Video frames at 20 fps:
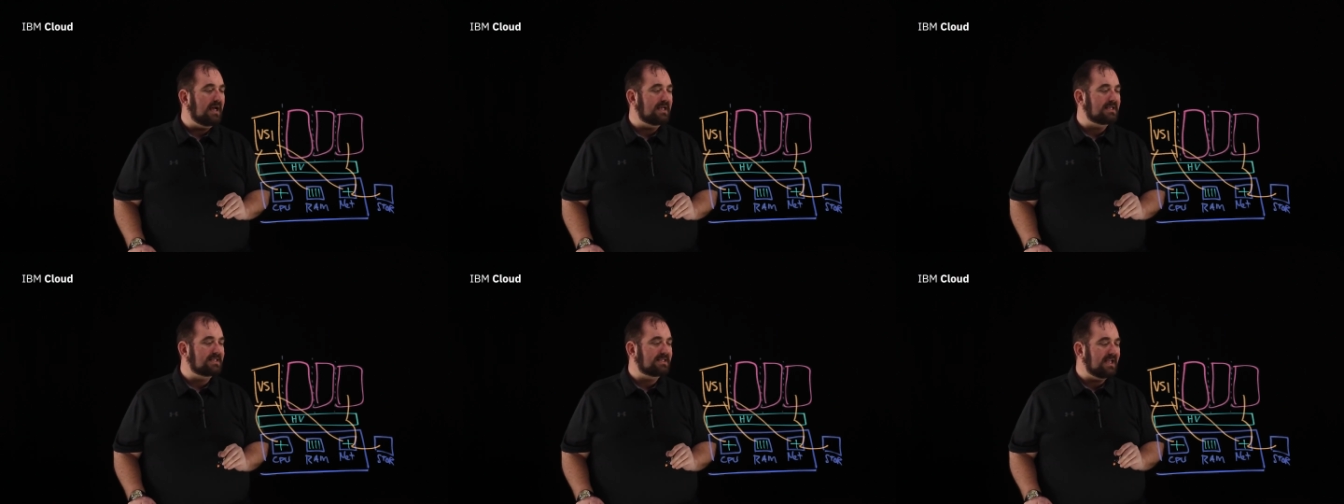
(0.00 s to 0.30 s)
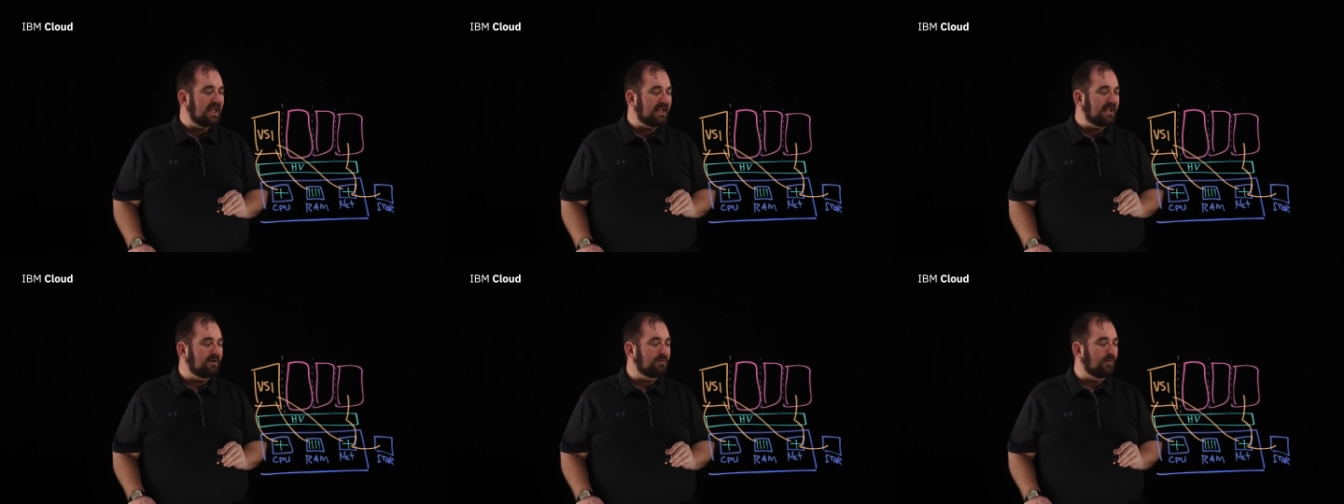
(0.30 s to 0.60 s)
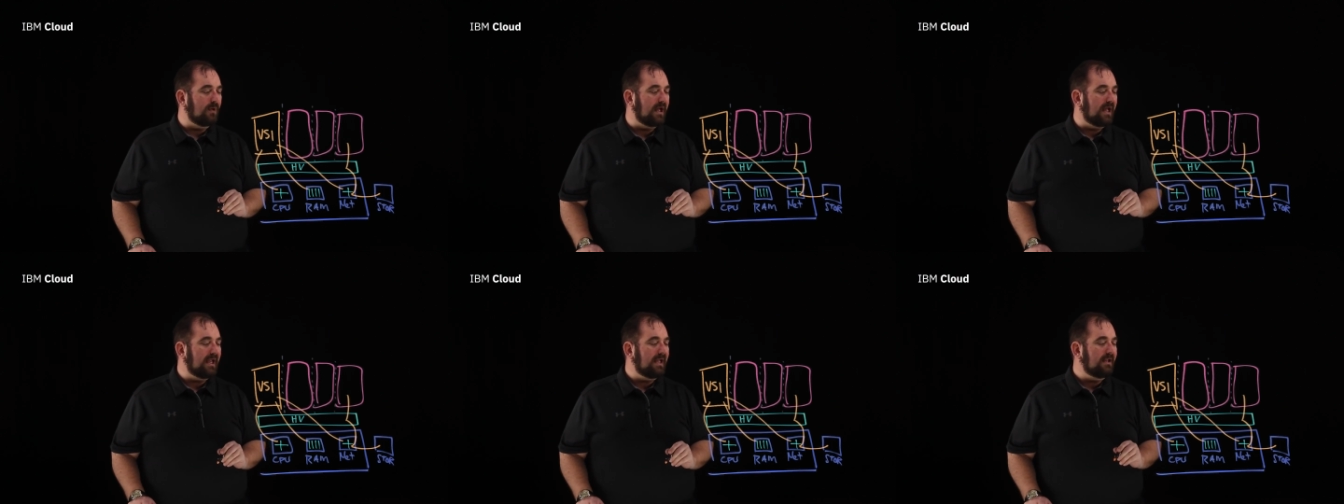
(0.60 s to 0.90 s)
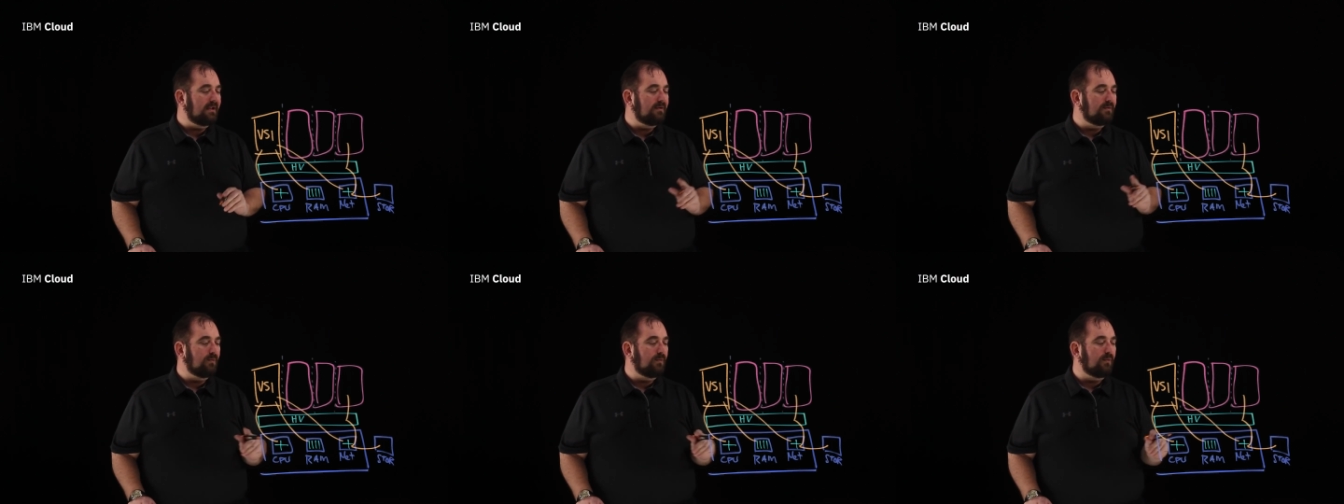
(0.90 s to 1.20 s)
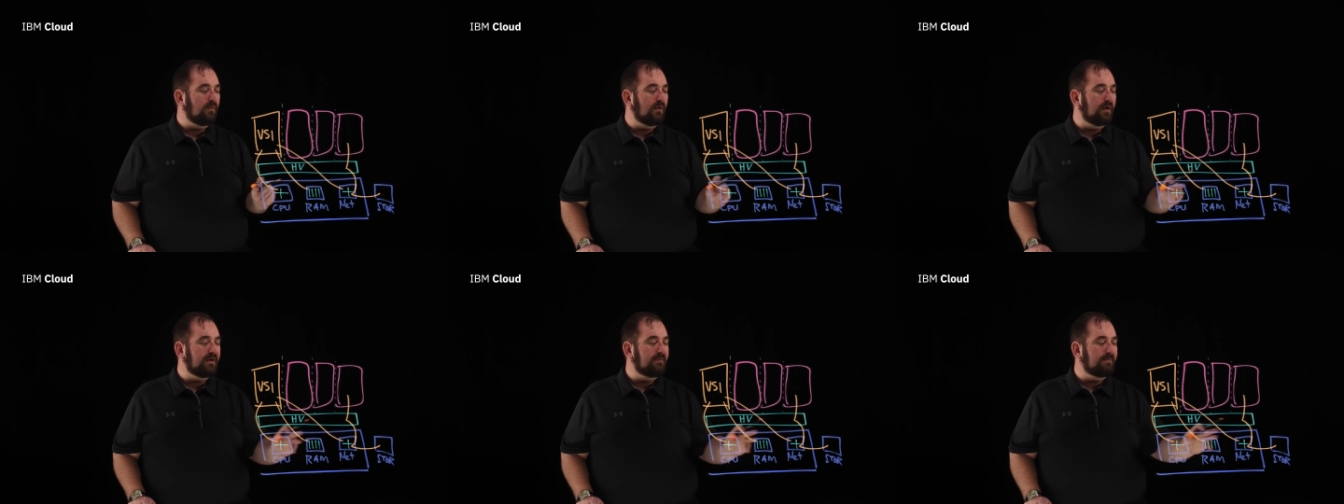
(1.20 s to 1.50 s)
A second way
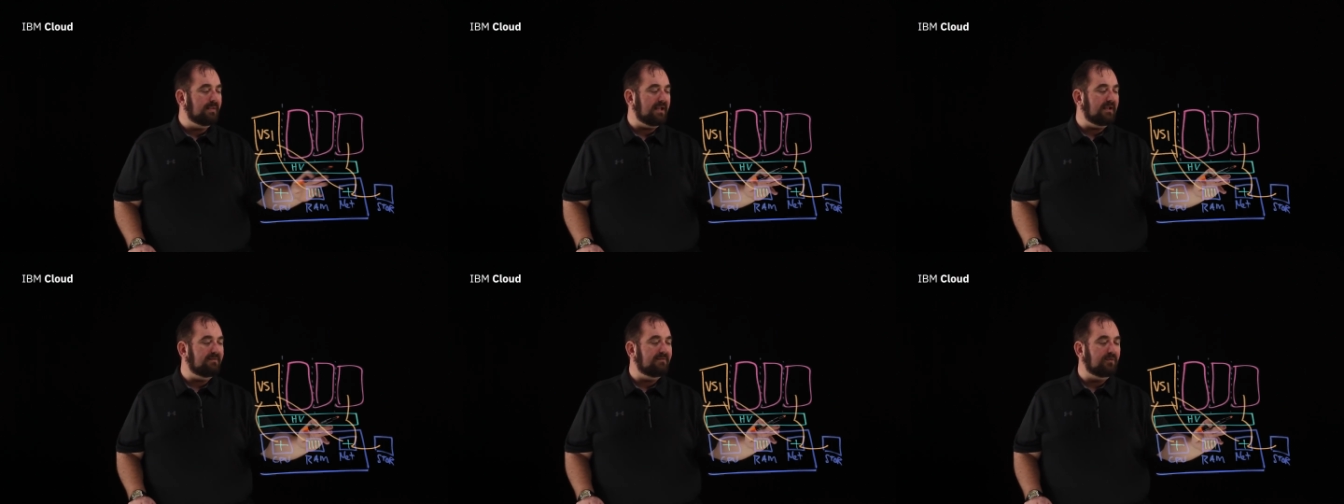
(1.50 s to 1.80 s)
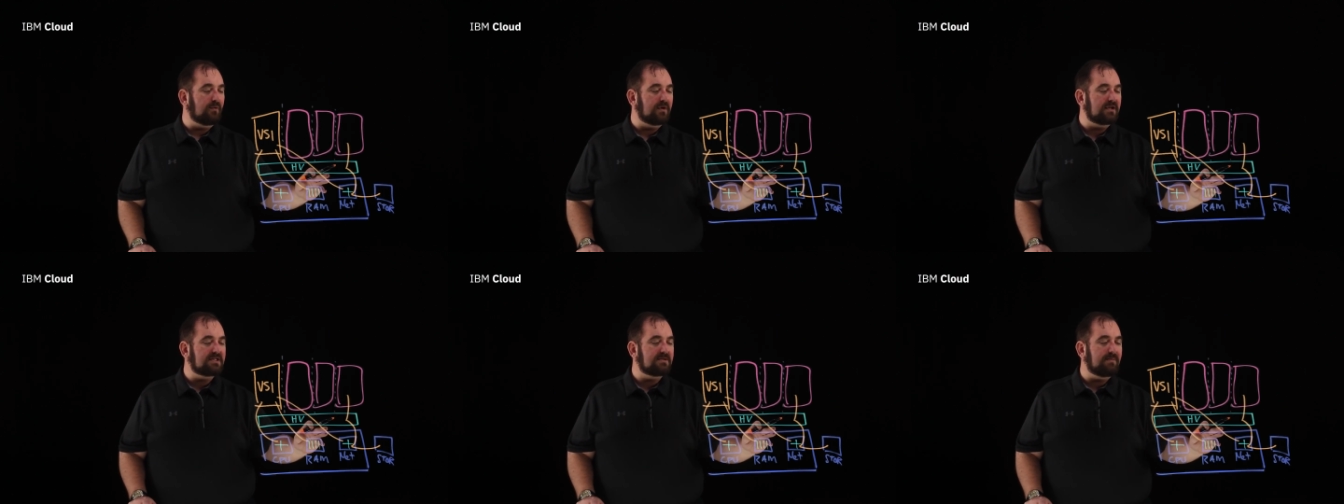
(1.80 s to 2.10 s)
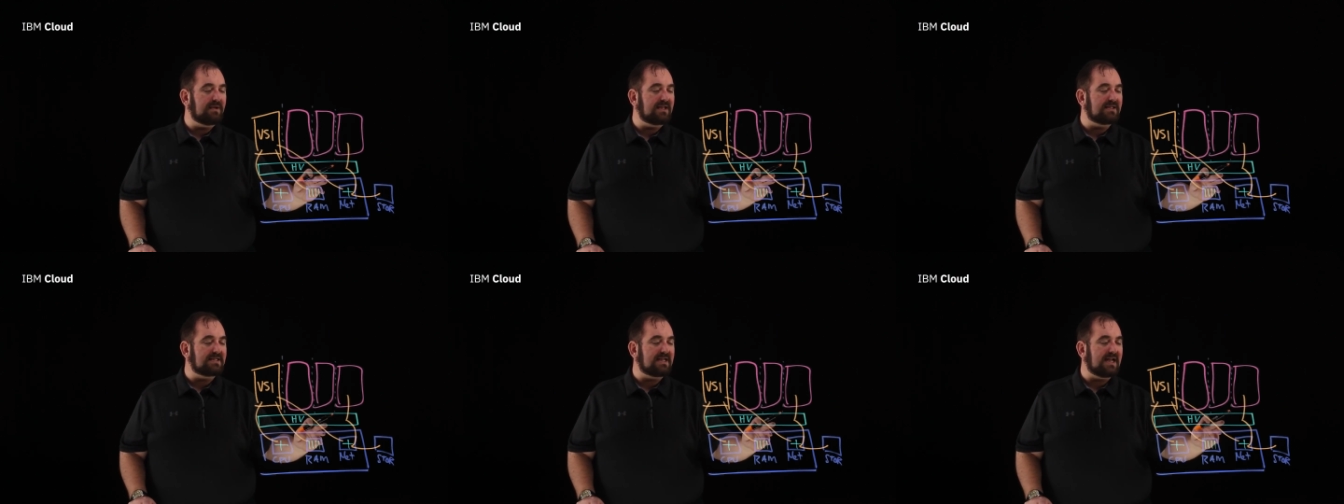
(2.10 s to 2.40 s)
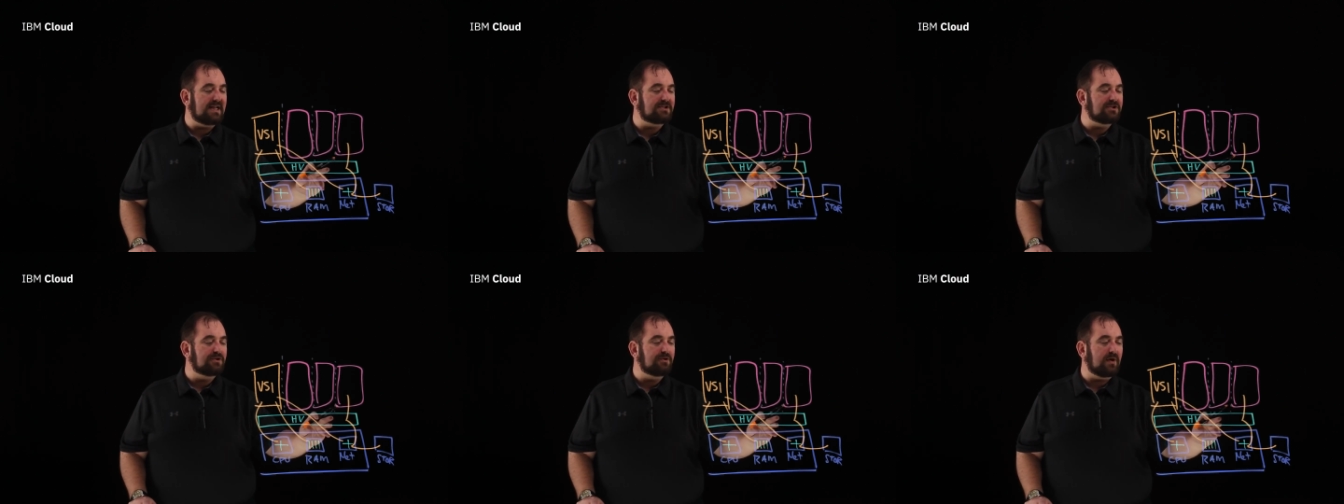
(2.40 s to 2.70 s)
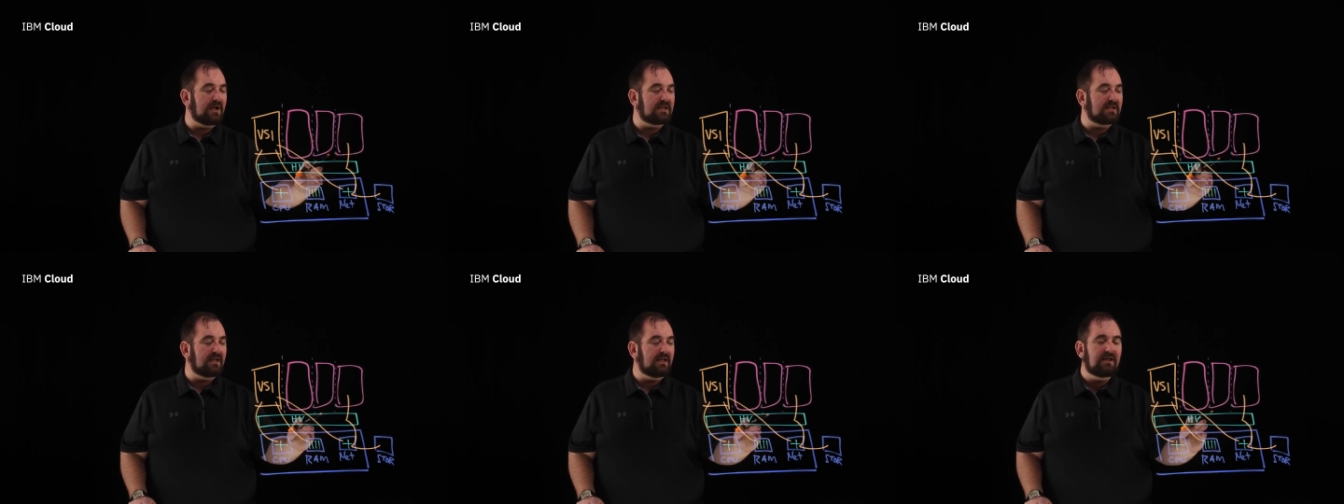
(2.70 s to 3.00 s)
would be for it to be attached
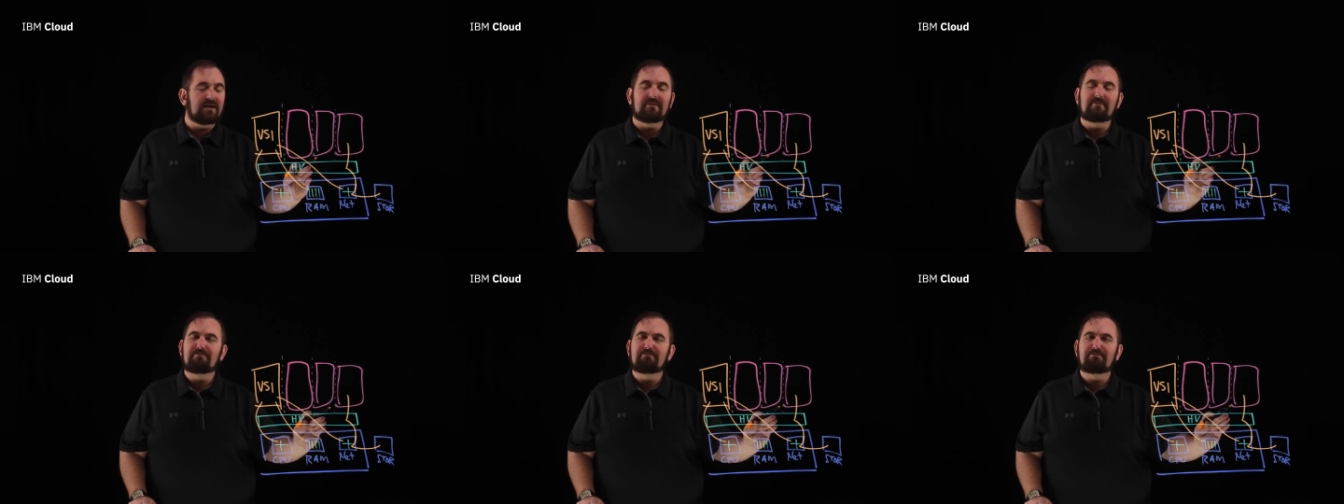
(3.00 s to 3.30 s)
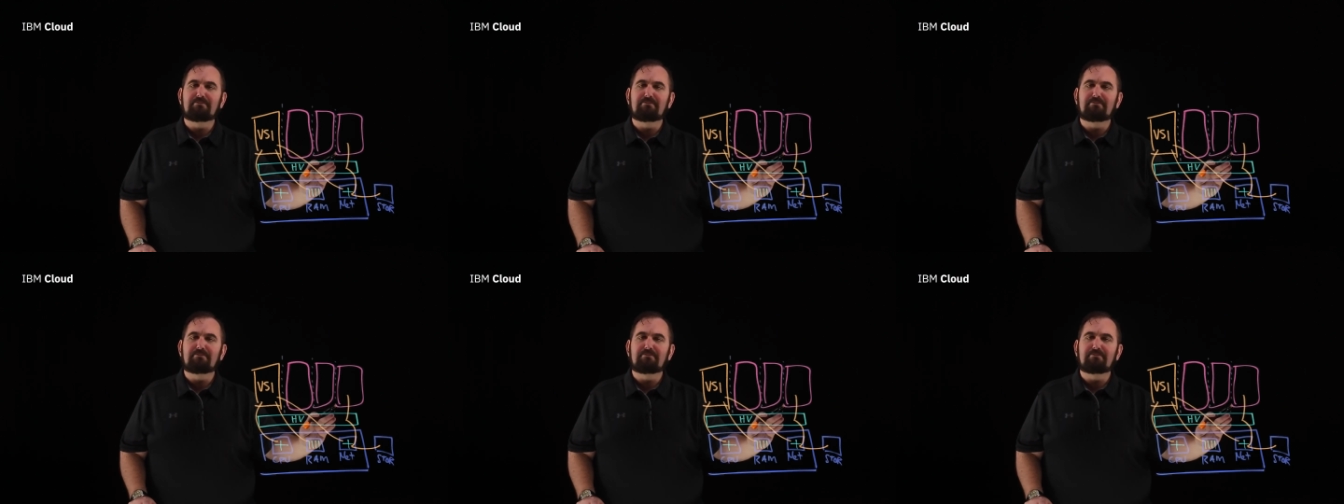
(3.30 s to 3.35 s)
directly,